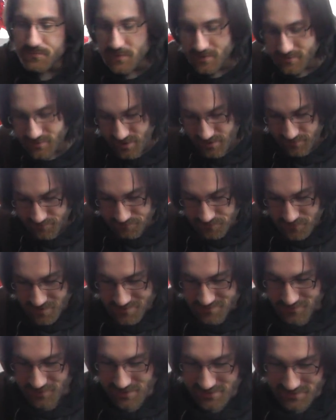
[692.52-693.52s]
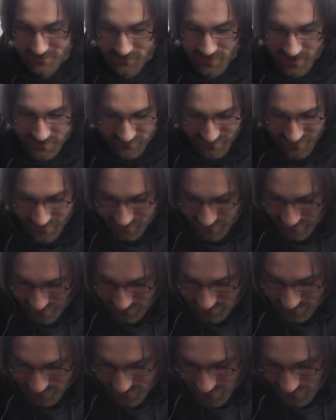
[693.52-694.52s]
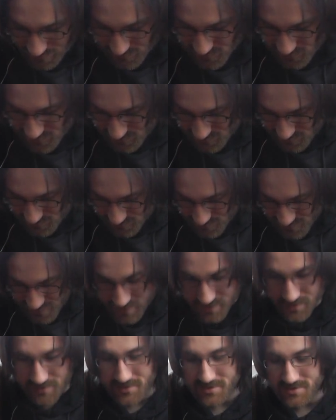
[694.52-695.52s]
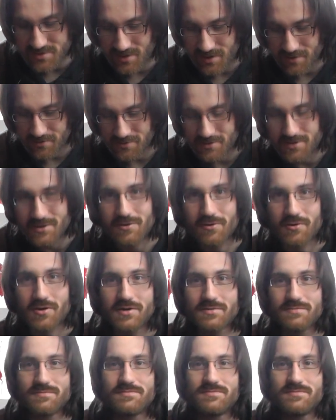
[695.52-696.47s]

Okay, what else do we have? Now I'm just taking this now. Look.